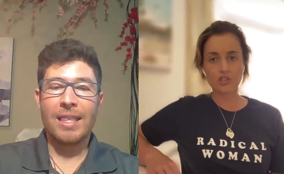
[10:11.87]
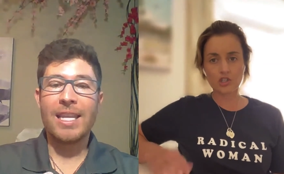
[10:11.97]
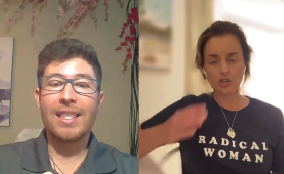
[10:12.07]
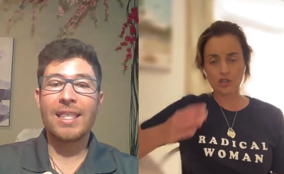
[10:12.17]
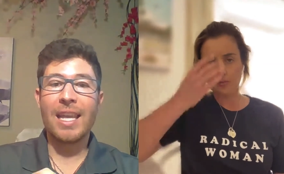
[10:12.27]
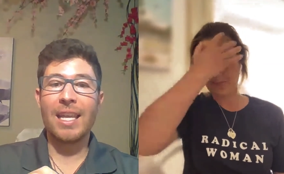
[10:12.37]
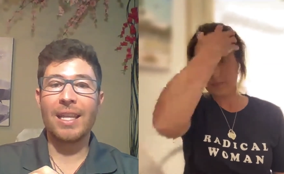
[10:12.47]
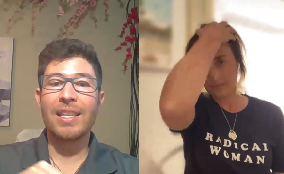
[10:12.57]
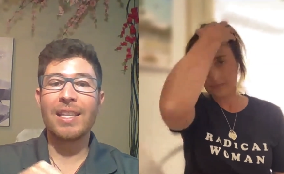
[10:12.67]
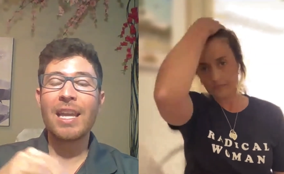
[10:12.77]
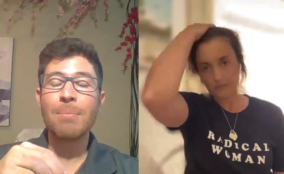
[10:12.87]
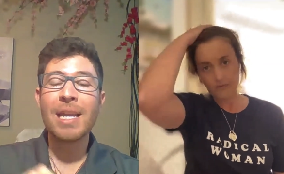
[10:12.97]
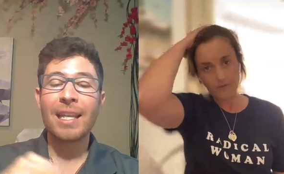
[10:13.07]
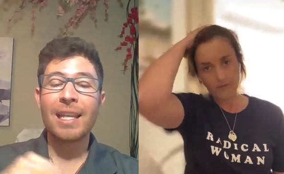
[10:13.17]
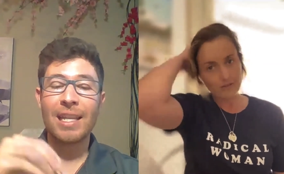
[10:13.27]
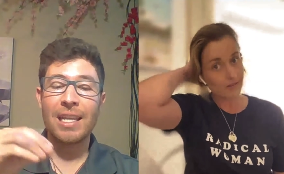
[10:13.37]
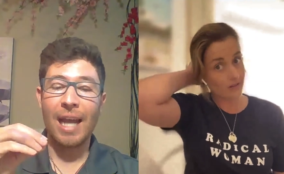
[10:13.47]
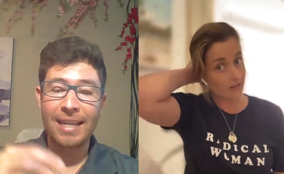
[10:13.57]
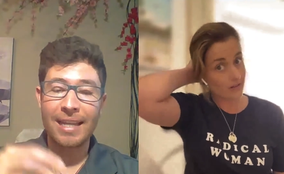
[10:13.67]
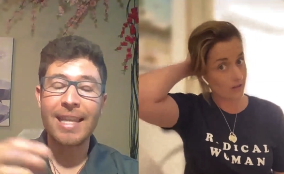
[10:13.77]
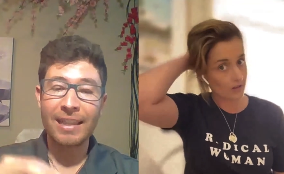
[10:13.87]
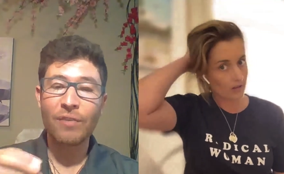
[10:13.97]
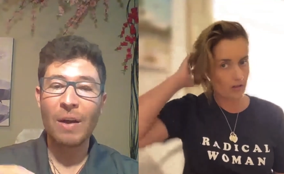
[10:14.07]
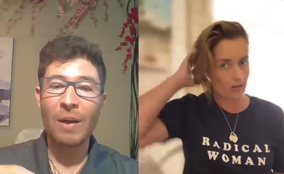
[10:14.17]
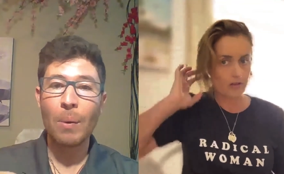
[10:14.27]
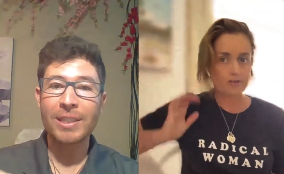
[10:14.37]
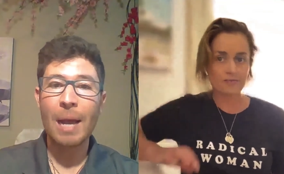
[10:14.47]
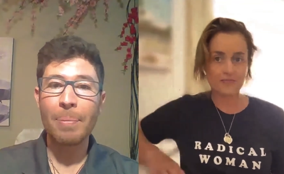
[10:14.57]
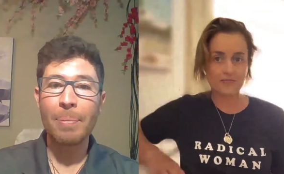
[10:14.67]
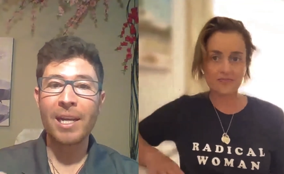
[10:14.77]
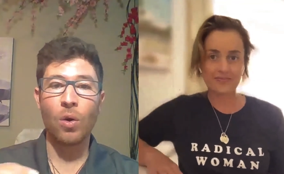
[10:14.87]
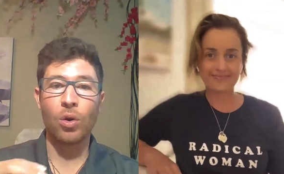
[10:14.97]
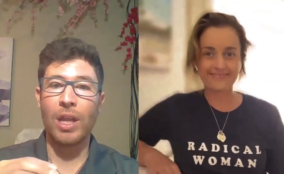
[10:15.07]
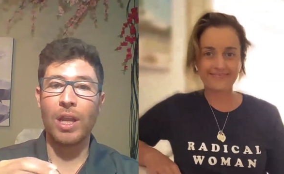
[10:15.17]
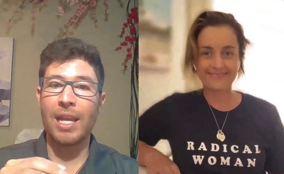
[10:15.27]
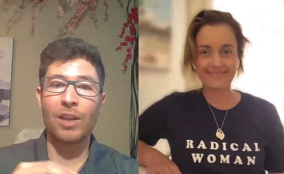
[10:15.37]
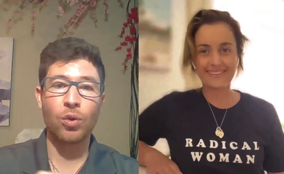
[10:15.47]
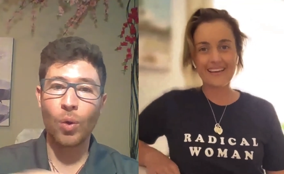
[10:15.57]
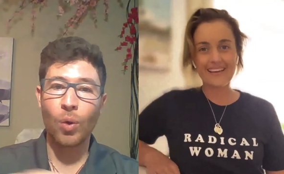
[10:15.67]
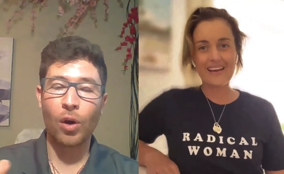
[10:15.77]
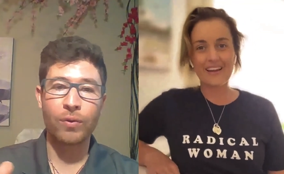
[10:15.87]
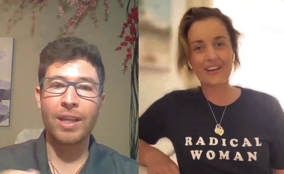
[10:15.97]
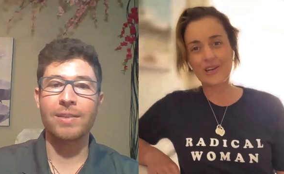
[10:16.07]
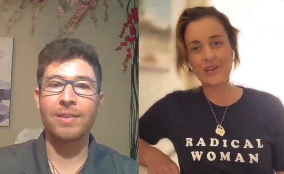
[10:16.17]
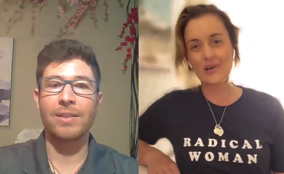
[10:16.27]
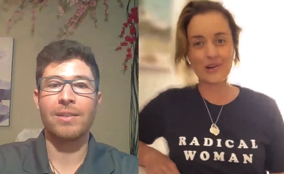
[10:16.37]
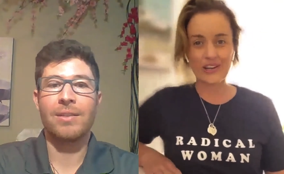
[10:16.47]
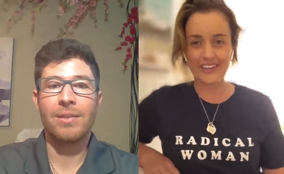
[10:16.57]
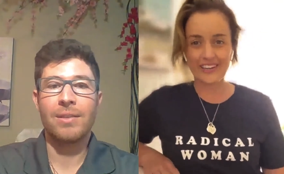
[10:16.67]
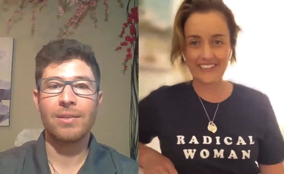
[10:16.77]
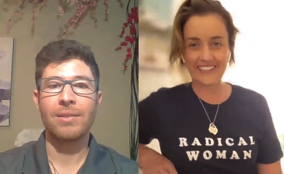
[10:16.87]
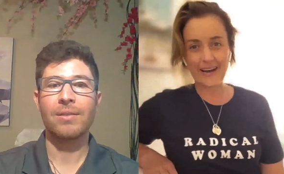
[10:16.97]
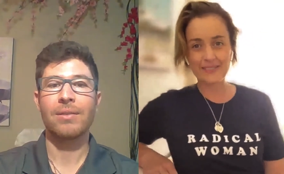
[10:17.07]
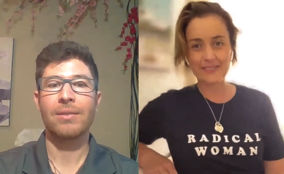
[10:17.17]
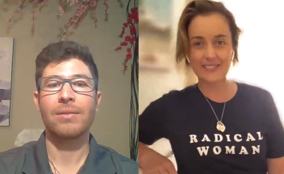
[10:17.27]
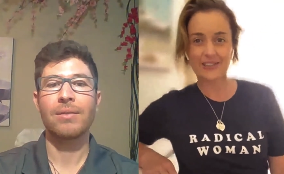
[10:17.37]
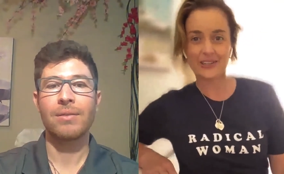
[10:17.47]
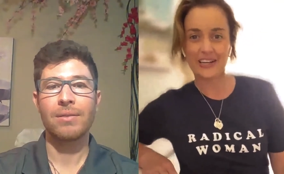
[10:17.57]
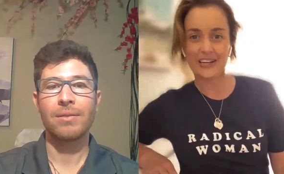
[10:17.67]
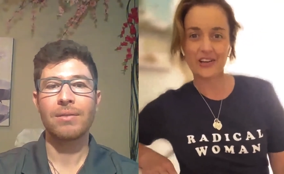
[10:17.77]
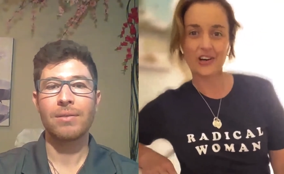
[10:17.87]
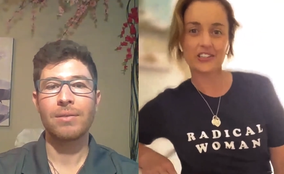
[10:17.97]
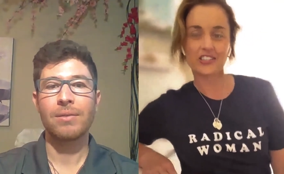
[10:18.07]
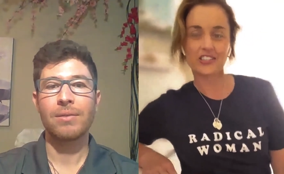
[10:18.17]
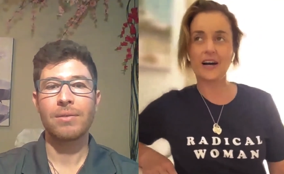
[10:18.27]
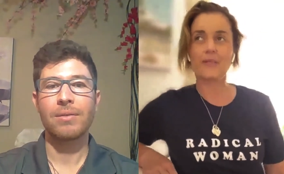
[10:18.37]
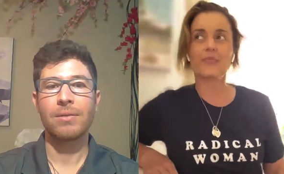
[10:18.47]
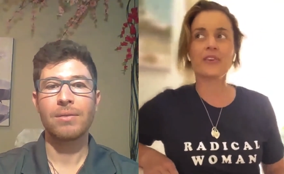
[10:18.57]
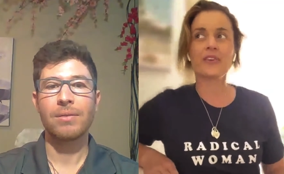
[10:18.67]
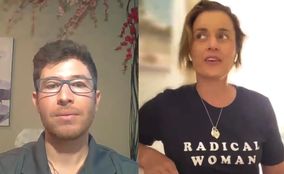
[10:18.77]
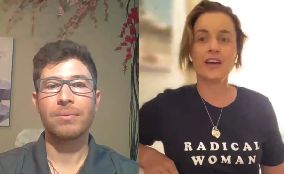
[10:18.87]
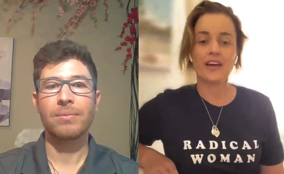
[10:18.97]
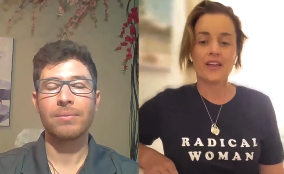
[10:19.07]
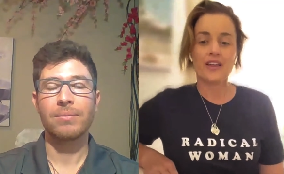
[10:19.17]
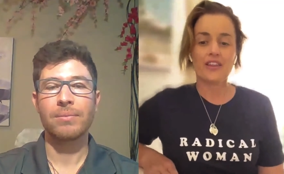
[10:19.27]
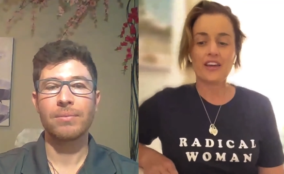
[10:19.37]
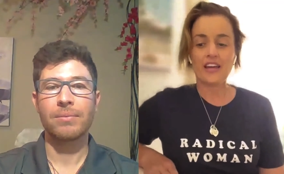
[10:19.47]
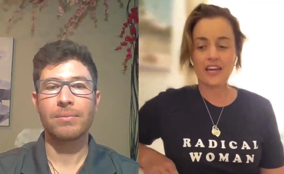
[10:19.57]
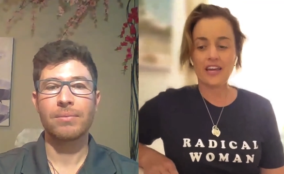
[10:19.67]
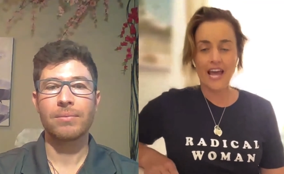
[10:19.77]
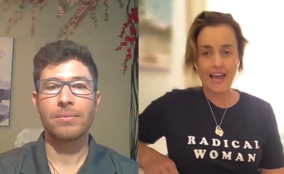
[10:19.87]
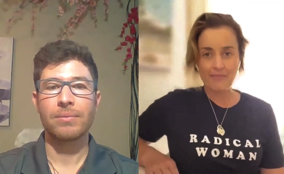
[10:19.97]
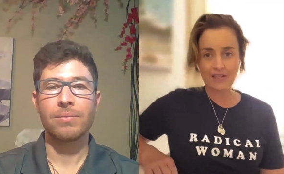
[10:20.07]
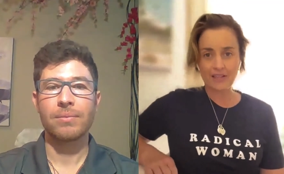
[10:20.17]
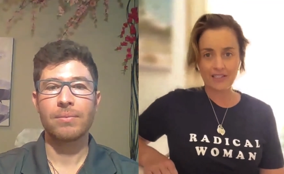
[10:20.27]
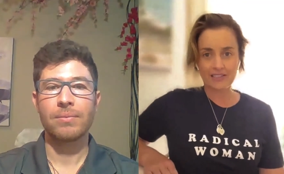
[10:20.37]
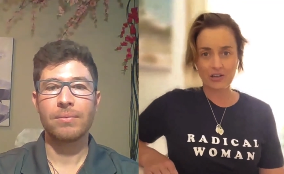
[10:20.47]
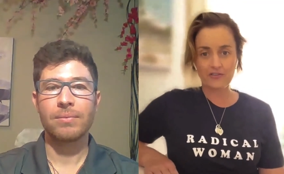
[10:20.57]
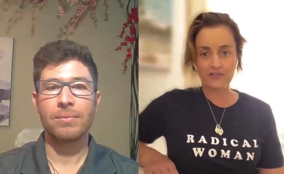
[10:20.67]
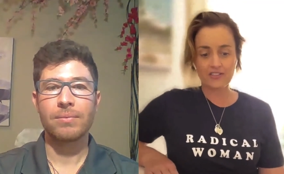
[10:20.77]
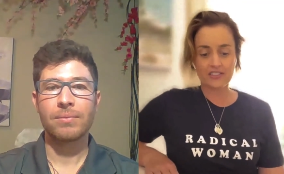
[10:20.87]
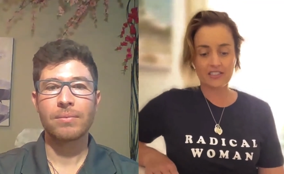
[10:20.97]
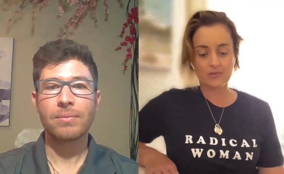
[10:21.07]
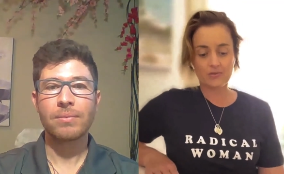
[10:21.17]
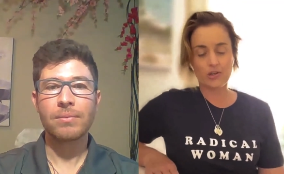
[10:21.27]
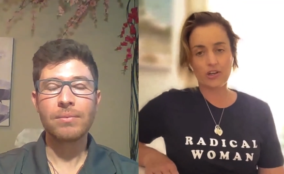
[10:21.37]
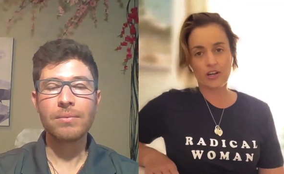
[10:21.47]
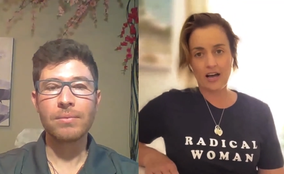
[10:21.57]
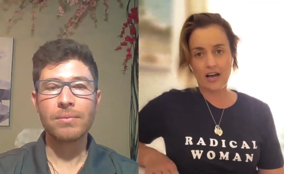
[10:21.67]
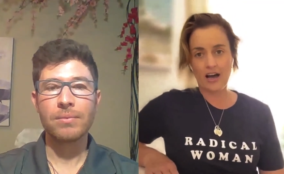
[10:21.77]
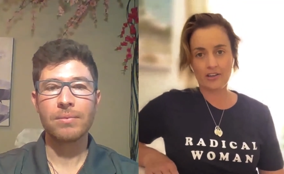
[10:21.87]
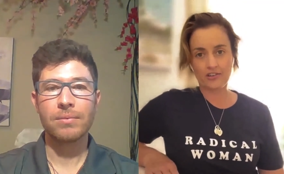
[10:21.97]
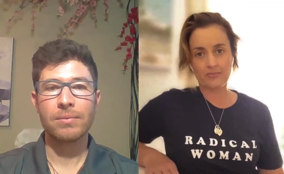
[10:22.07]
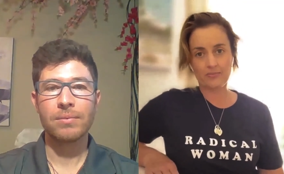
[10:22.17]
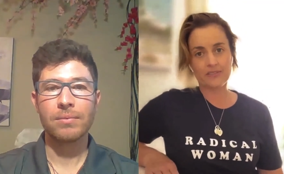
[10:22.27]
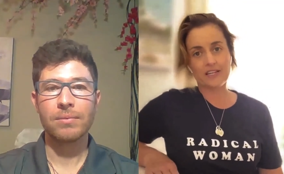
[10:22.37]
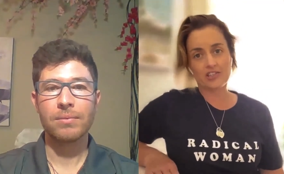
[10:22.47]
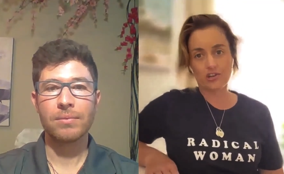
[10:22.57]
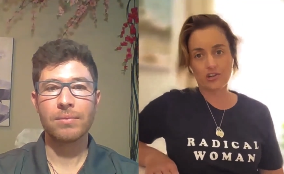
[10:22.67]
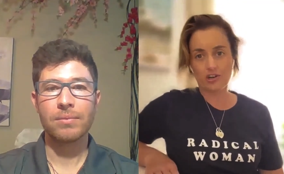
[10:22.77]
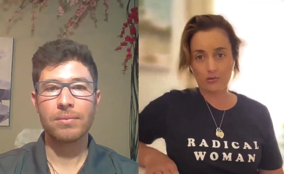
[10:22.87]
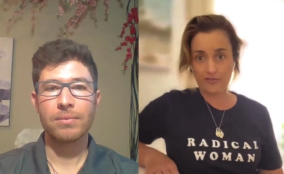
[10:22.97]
Speaker 1: sure. Did they immediately identify what was happening or they had to do a lot of tests? No,
Speaker 2: absolutely not. Um, the ambulance officers were 100% sure